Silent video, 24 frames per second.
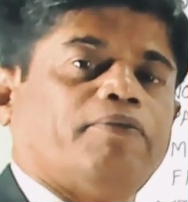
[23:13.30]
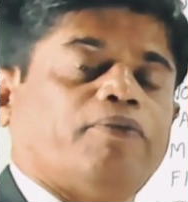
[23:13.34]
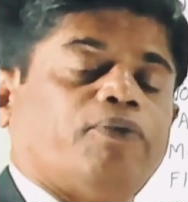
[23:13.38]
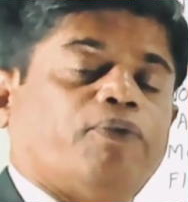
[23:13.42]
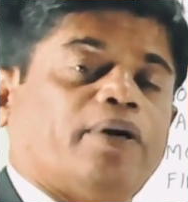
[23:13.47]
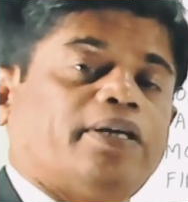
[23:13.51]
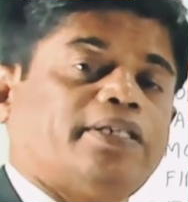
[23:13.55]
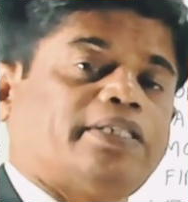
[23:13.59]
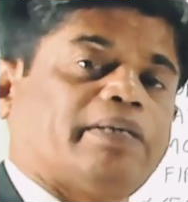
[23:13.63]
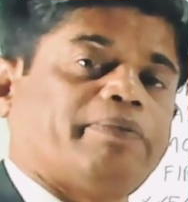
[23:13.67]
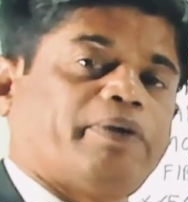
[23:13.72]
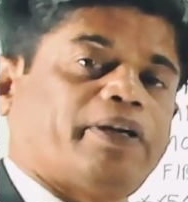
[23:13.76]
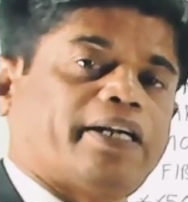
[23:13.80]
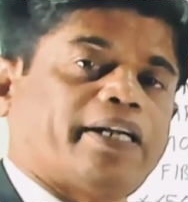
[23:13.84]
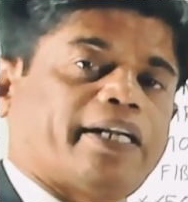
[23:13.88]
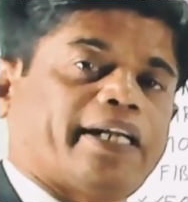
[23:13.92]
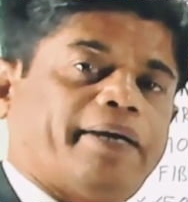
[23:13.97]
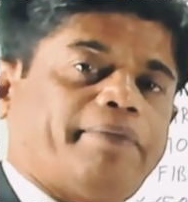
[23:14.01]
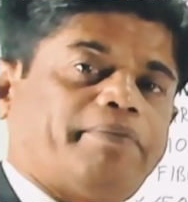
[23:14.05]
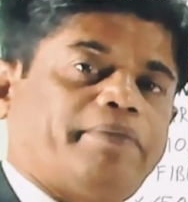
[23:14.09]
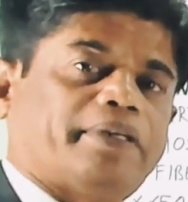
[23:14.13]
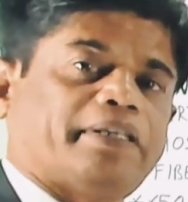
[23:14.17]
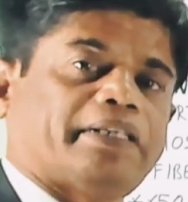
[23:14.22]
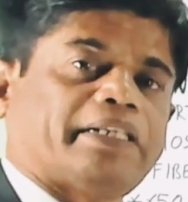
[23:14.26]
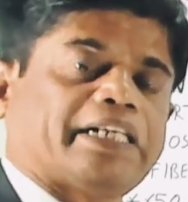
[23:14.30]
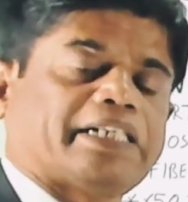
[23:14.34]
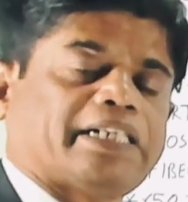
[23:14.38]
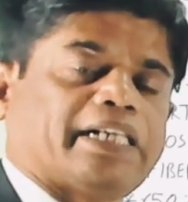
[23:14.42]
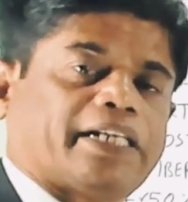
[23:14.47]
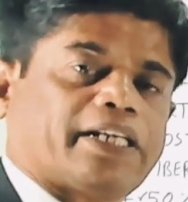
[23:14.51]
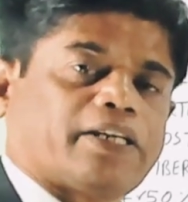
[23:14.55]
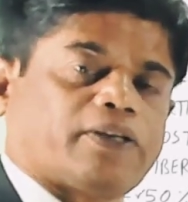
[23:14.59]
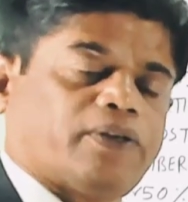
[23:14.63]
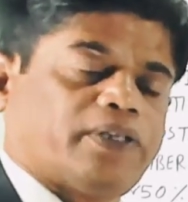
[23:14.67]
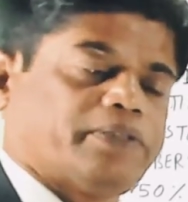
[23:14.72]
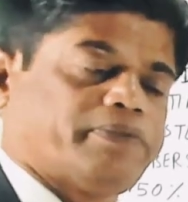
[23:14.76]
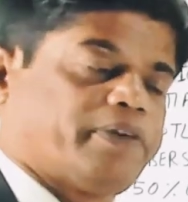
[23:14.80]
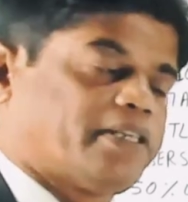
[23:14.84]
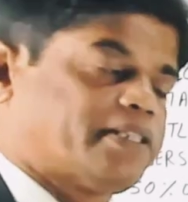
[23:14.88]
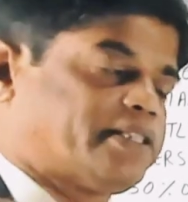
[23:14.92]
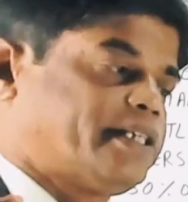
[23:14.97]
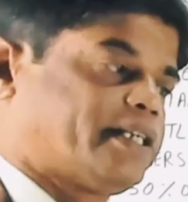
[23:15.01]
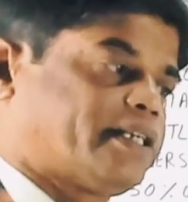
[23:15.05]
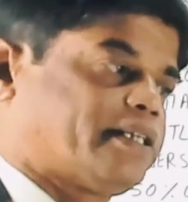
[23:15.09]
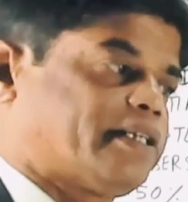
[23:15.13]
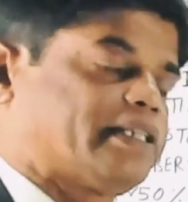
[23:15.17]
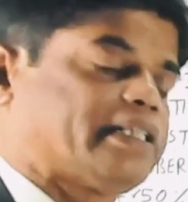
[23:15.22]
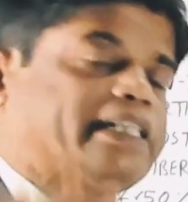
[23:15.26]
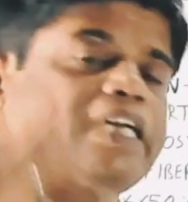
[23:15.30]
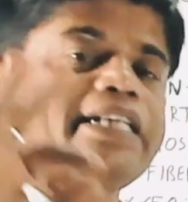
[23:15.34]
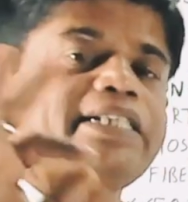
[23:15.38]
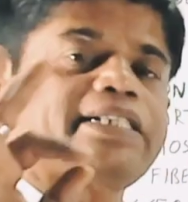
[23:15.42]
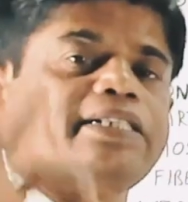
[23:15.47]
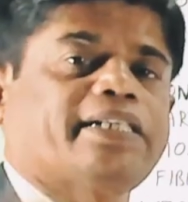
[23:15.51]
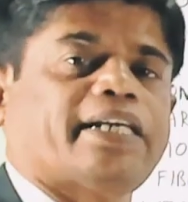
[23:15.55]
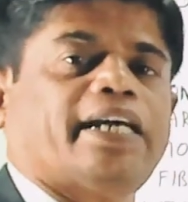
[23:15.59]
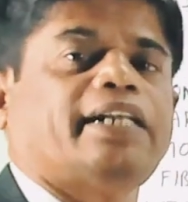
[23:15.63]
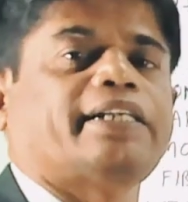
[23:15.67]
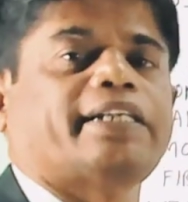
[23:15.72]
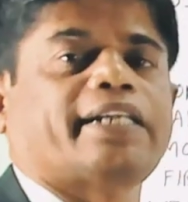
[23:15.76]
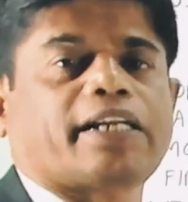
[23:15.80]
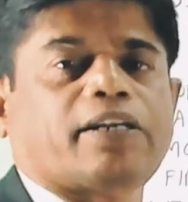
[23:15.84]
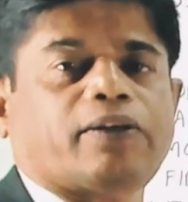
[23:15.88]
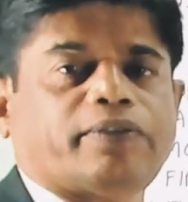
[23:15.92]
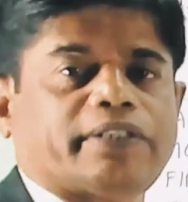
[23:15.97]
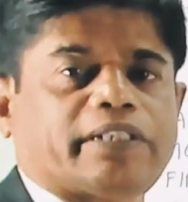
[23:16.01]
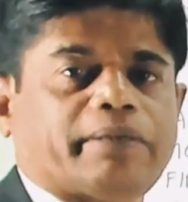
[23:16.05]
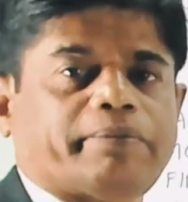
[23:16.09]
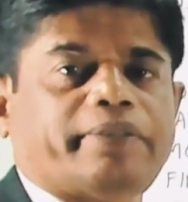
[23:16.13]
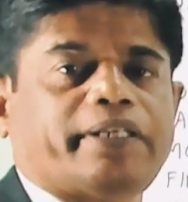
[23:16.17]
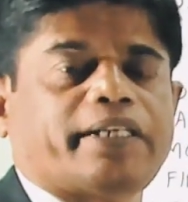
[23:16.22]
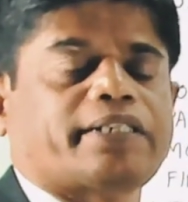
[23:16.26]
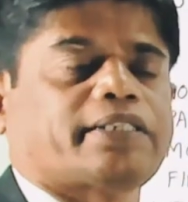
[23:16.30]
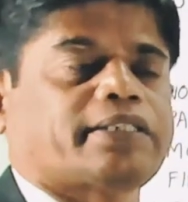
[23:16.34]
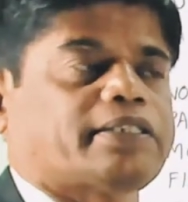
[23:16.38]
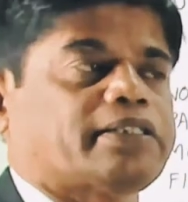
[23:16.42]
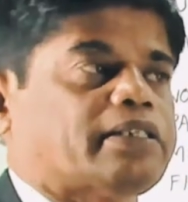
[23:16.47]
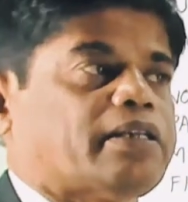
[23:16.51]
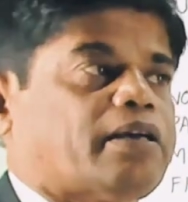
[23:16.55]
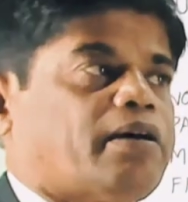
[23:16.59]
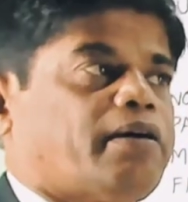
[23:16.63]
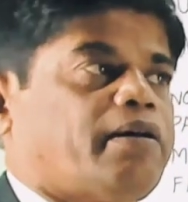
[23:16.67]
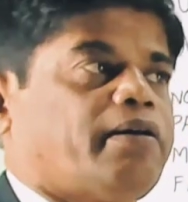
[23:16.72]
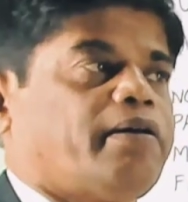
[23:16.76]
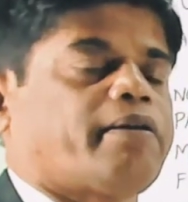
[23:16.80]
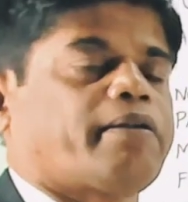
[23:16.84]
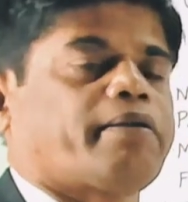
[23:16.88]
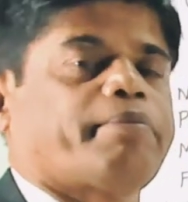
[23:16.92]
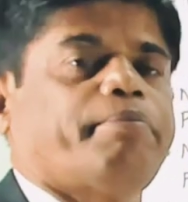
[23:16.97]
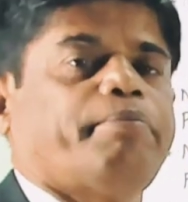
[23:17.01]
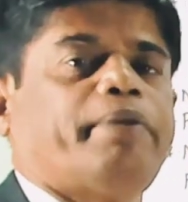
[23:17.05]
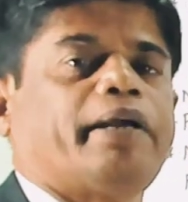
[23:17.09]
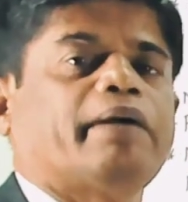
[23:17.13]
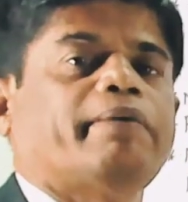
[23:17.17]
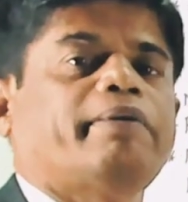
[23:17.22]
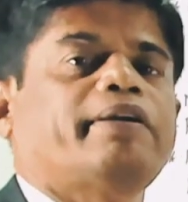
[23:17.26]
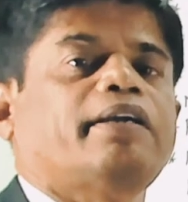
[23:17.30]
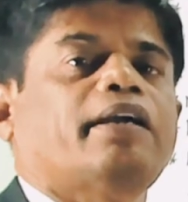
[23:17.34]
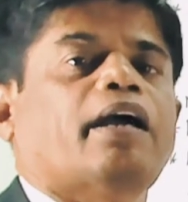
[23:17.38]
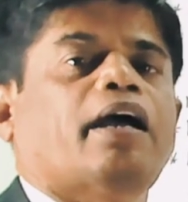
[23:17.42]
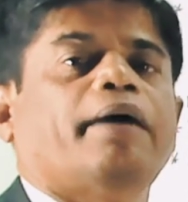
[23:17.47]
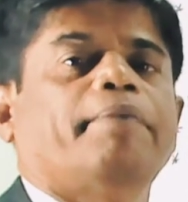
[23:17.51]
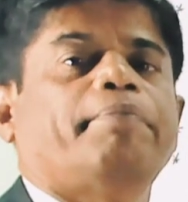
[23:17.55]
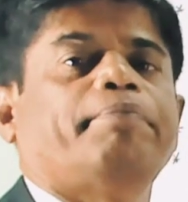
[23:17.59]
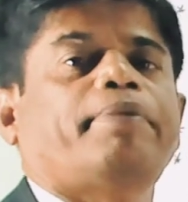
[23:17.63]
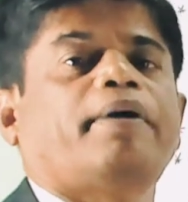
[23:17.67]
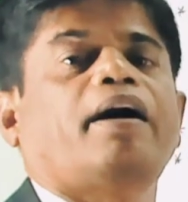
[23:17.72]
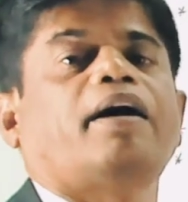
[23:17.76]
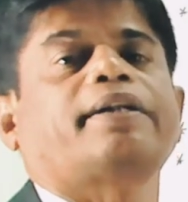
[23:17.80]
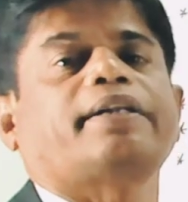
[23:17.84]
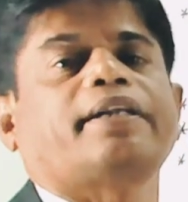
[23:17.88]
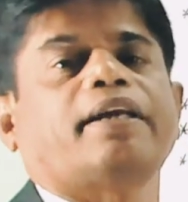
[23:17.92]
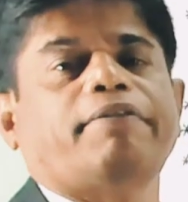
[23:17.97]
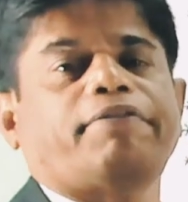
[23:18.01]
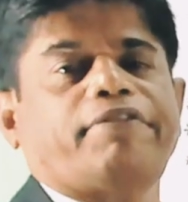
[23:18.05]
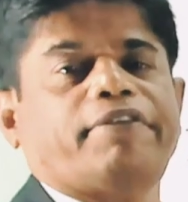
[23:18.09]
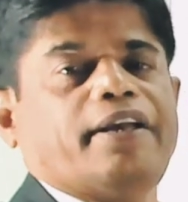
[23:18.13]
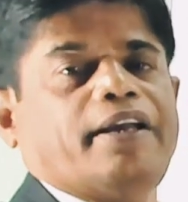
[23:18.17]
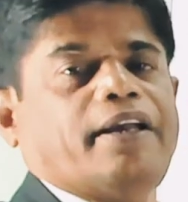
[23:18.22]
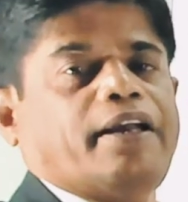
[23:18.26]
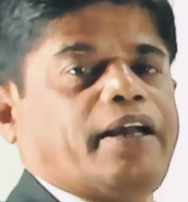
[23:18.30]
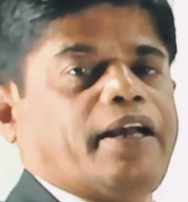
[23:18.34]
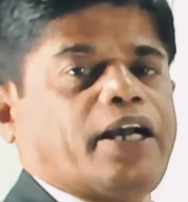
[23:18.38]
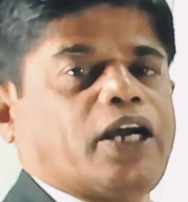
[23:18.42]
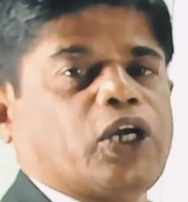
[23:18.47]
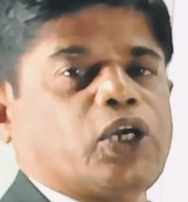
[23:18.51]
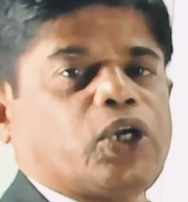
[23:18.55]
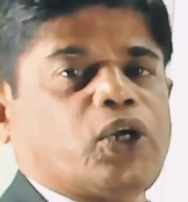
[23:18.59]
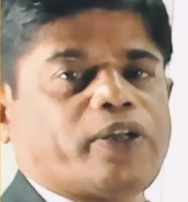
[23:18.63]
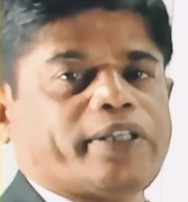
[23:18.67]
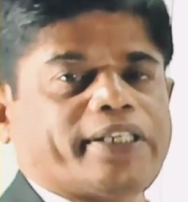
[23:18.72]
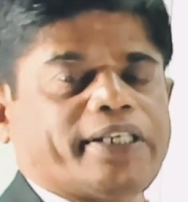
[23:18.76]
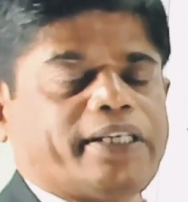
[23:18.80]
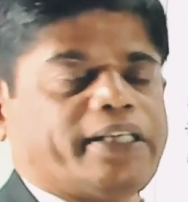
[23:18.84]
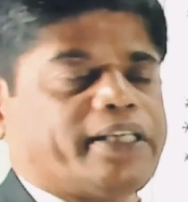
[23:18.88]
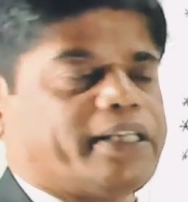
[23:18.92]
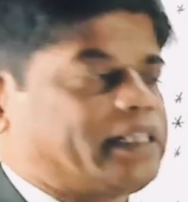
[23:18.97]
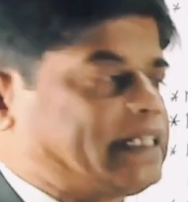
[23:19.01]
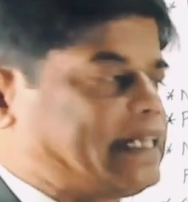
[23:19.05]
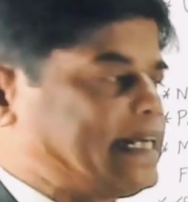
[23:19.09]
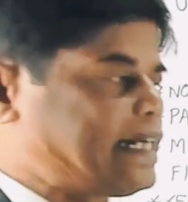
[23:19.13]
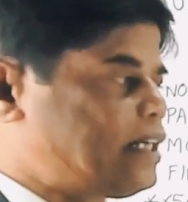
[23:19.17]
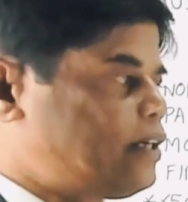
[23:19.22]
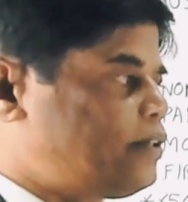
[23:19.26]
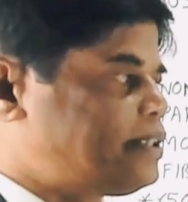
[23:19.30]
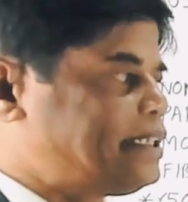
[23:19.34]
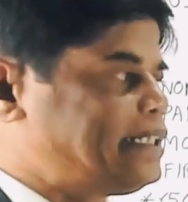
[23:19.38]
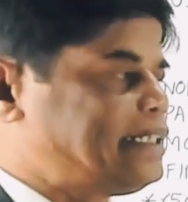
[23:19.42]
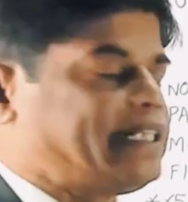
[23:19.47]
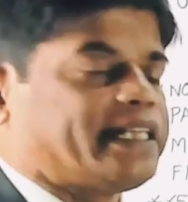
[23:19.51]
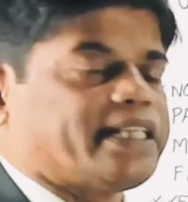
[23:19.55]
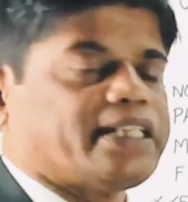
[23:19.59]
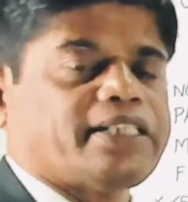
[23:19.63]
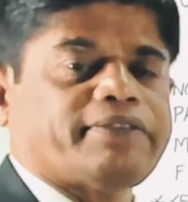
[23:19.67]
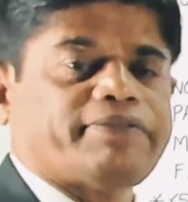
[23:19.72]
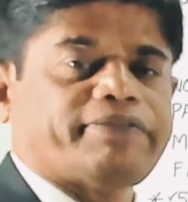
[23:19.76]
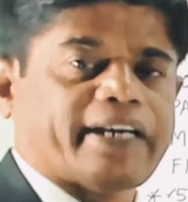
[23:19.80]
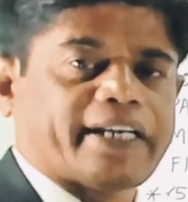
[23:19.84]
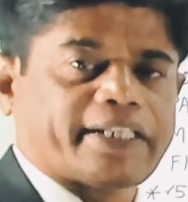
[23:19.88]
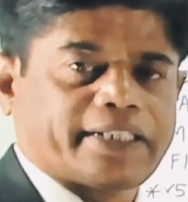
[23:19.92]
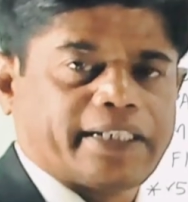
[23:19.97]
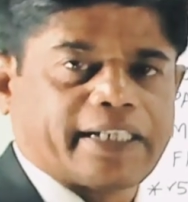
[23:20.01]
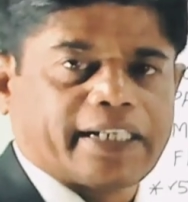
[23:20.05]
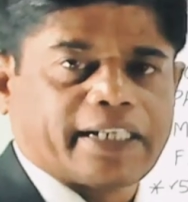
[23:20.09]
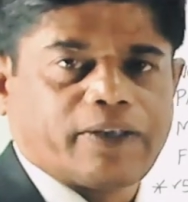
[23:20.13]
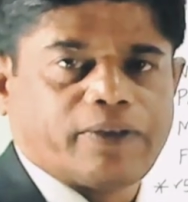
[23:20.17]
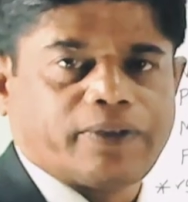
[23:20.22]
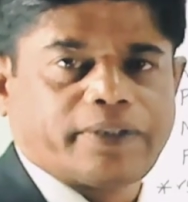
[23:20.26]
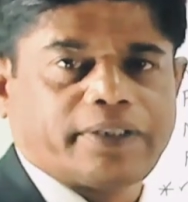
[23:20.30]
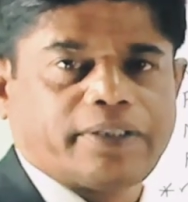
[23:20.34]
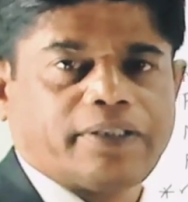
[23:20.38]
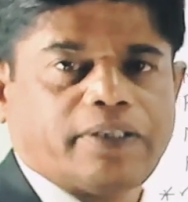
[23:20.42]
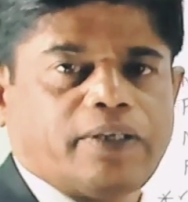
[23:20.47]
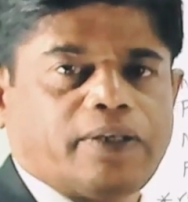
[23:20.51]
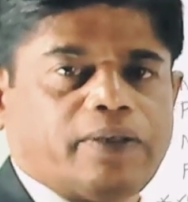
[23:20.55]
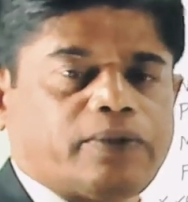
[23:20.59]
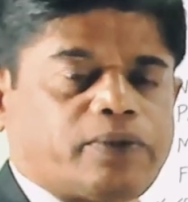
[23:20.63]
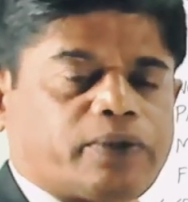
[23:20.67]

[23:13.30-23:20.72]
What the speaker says: once upon a time, textile technology was there. Textile technology subjects are becoming a part of clothing technology, that is fashion technology.